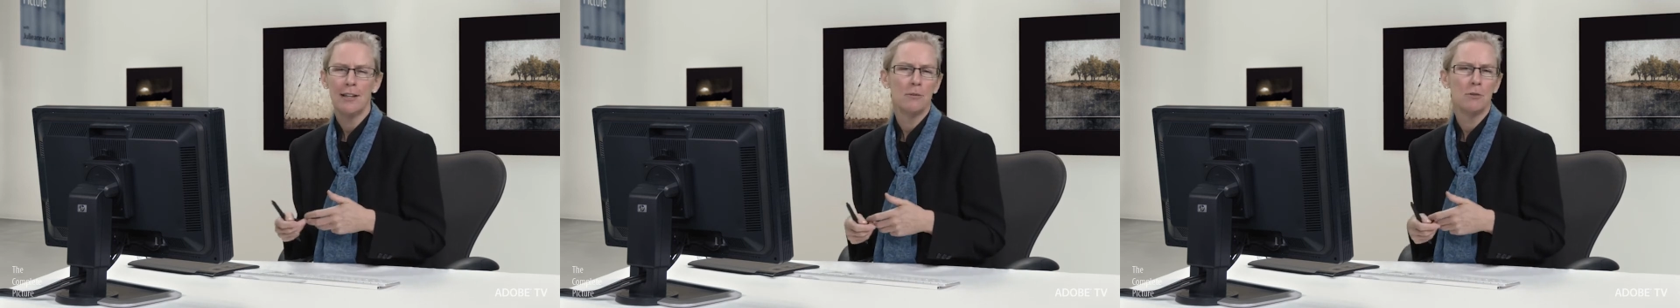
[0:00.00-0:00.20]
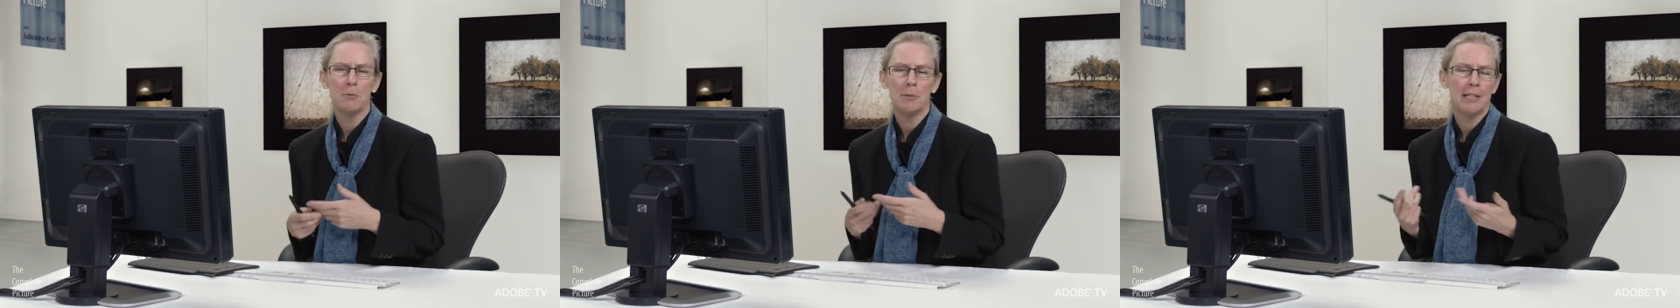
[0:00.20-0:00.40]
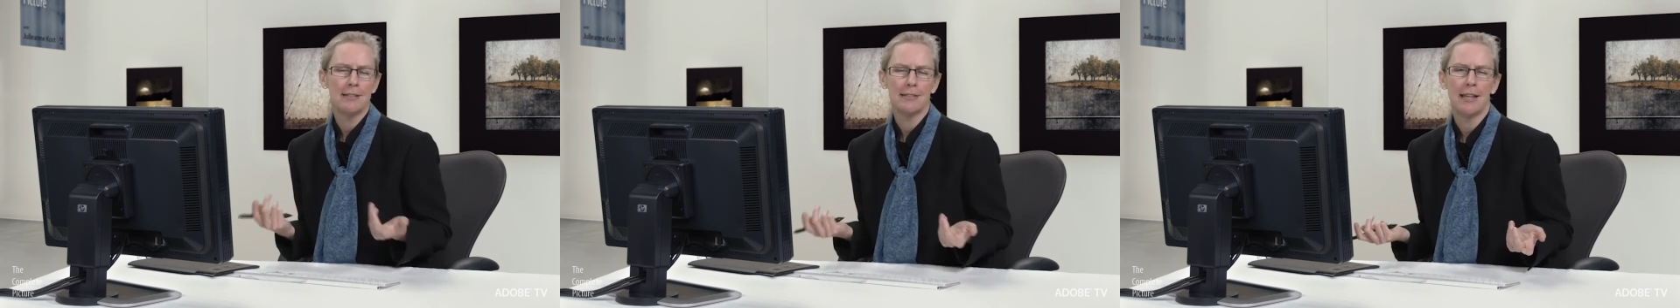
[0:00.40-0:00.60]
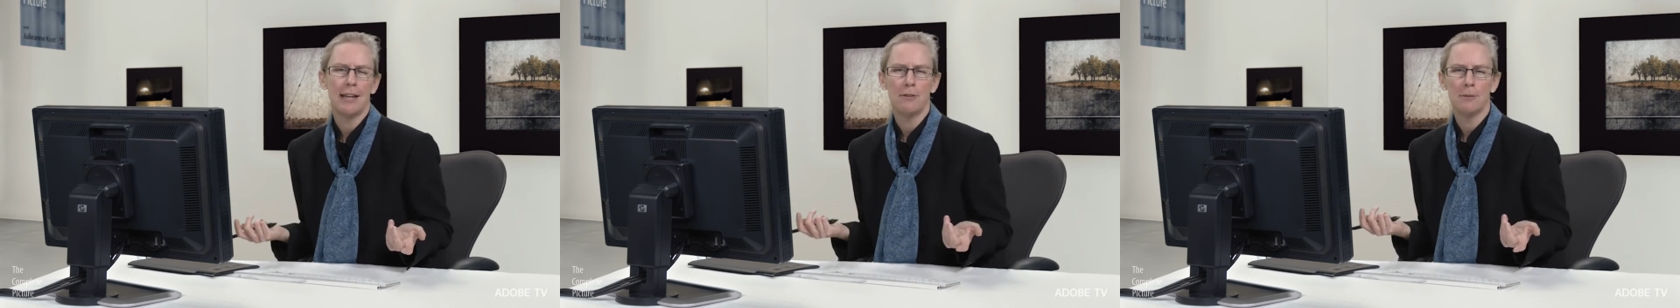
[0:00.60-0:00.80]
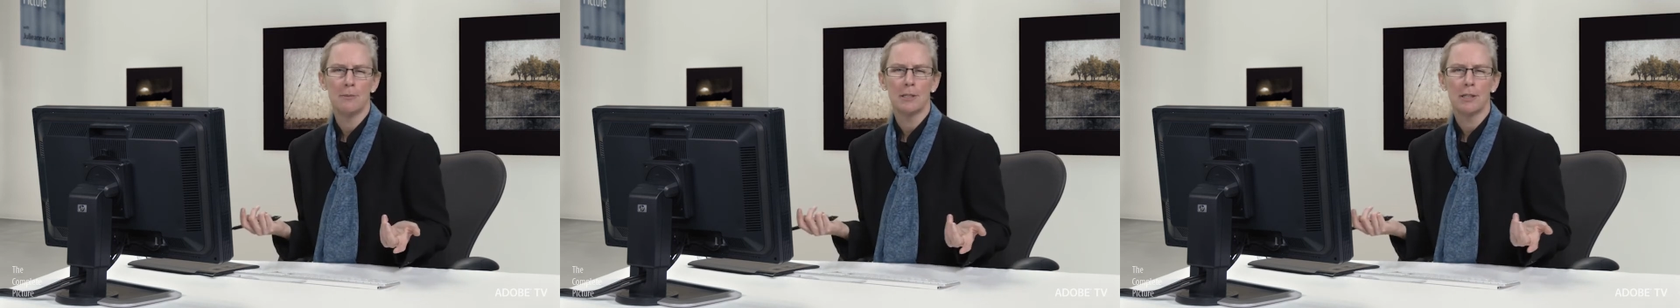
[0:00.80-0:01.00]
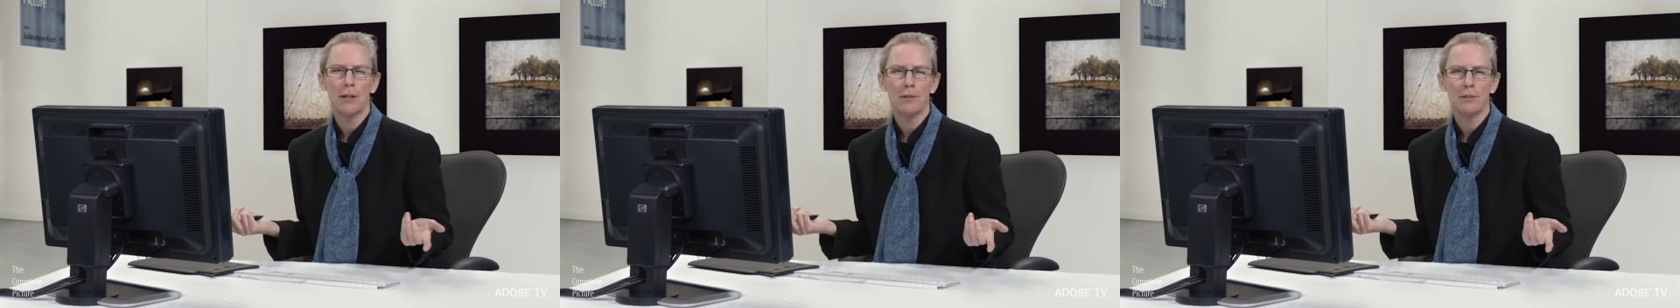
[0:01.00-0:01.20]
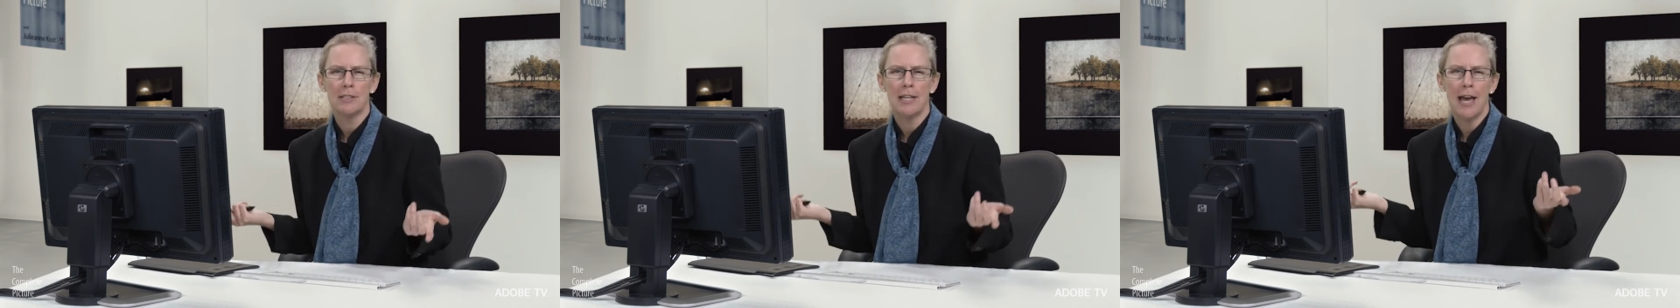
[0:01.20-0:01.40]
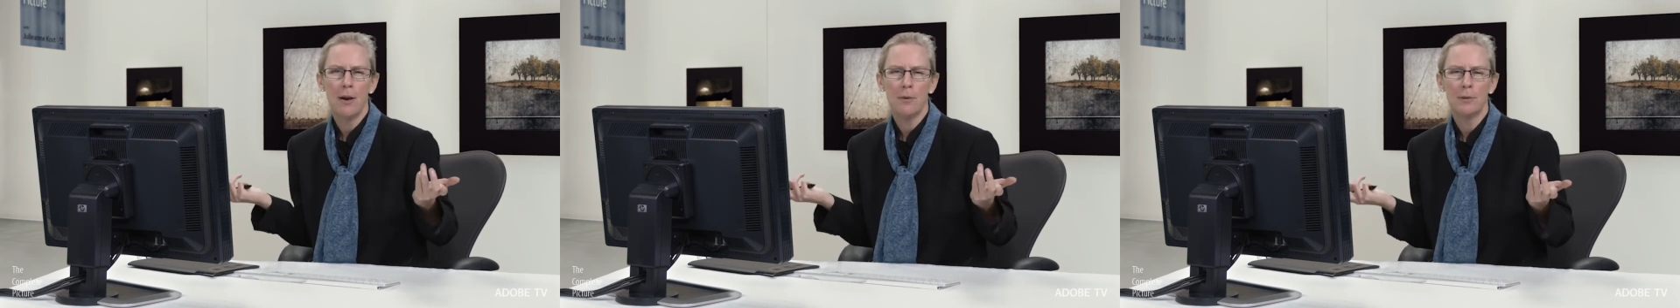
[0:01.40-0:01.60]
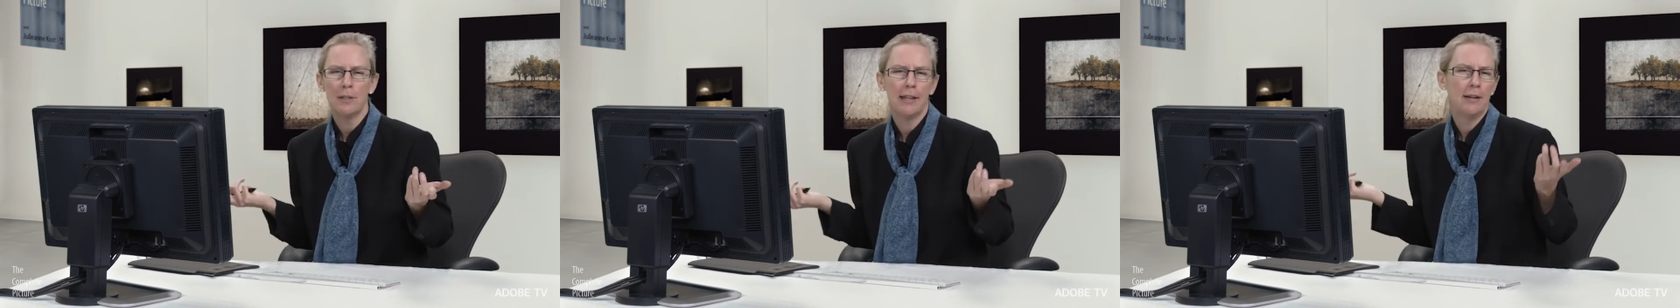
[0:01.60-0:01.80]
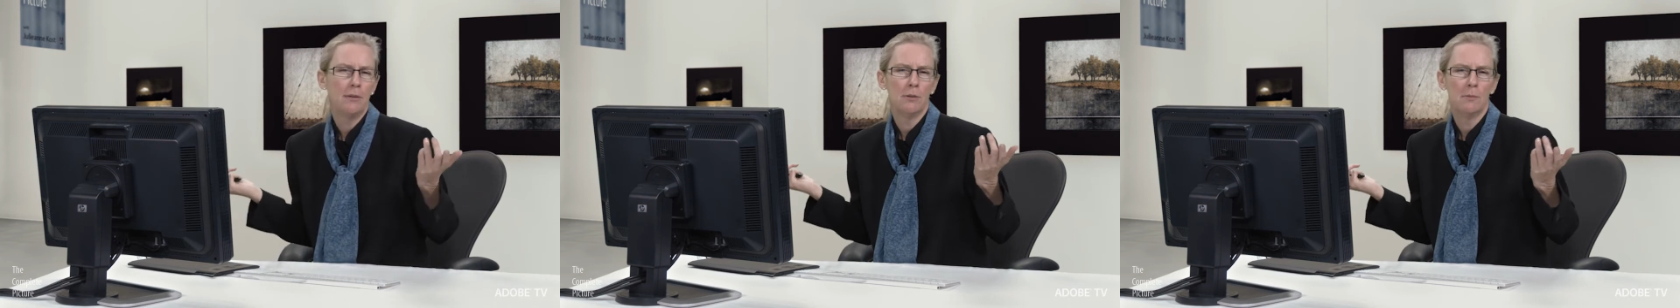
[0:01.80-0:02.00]
Well, because Lightroom's closed, how would
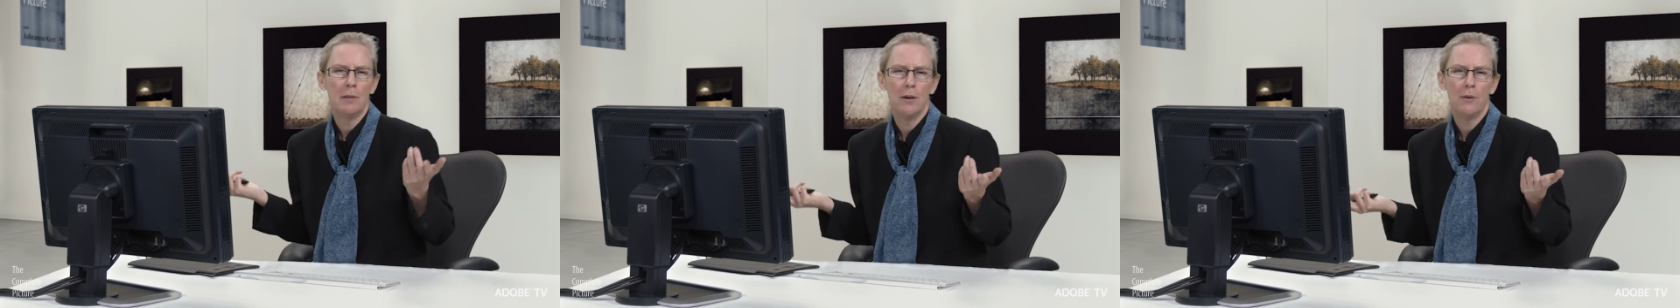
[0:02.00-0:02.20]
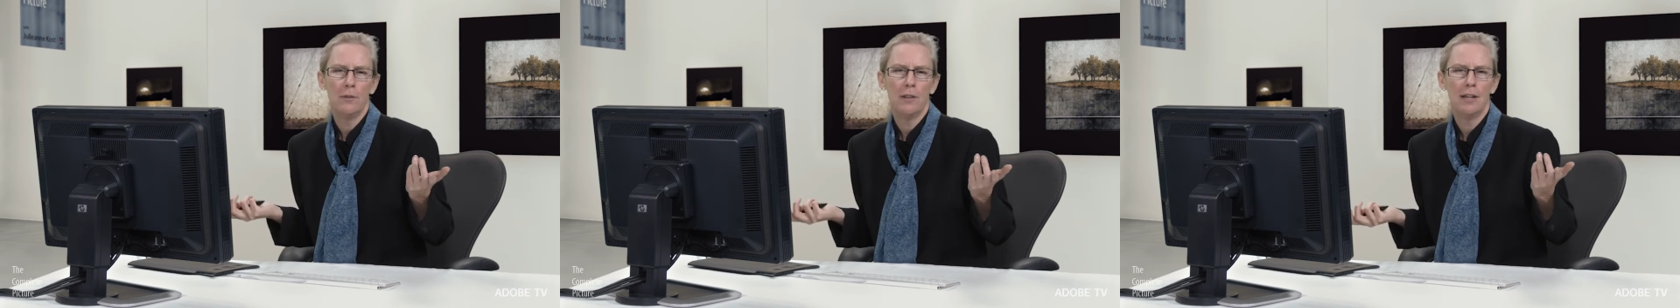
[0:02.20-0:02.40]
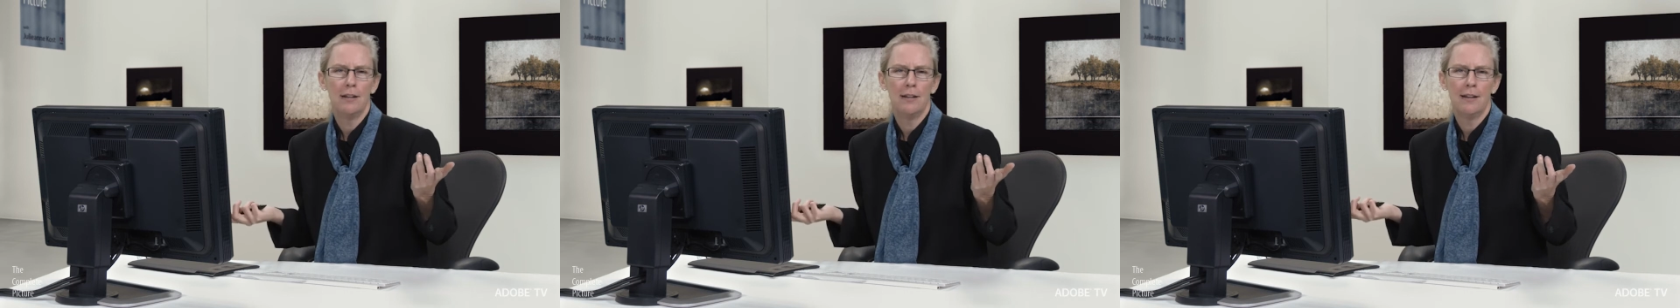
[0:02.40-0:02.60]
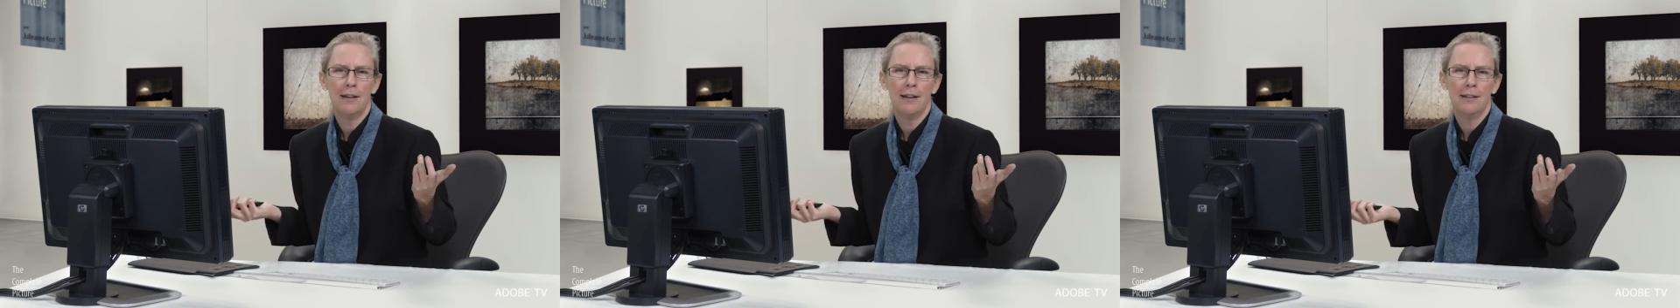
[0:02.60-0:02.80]
Lightroom know that